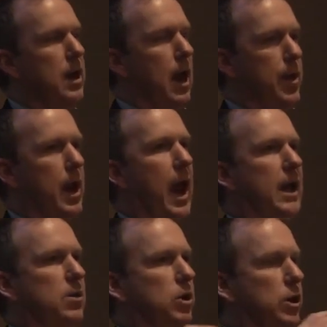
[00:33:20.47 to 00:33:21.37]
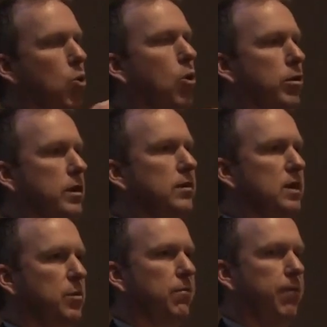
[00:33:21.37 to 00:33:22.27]
and then accurately order the
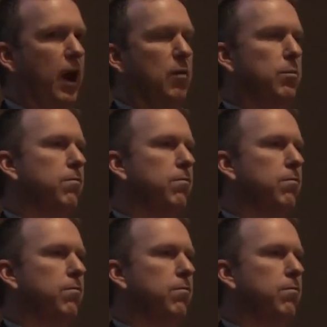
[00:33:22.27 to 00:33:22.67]
exhibit file